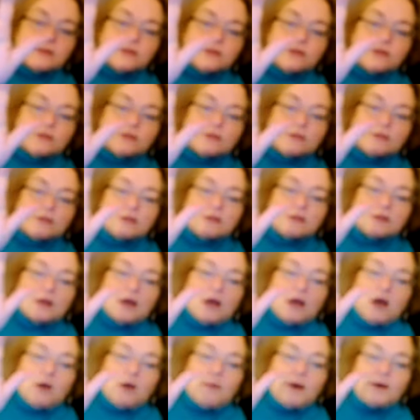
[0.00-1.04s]
It just,
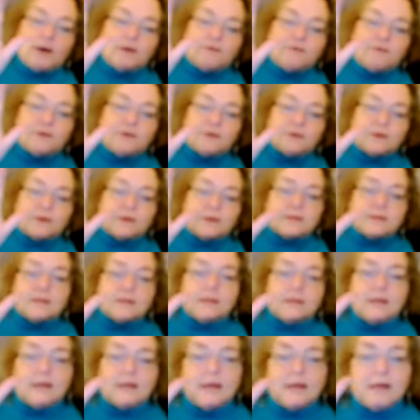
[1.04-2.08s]
I go out of focus
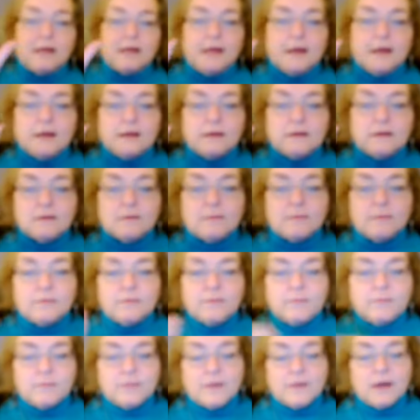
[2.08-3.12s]
and then I can't.
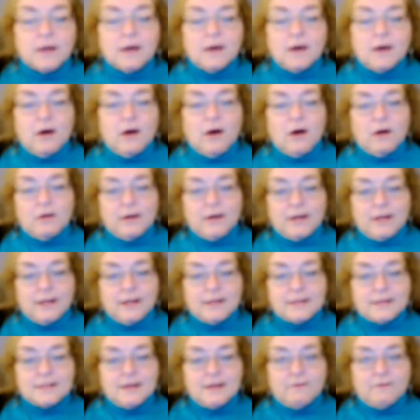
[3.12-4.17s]
All right,
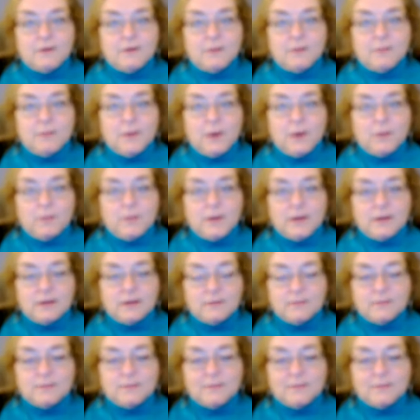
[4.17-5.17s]
let's give it a moment.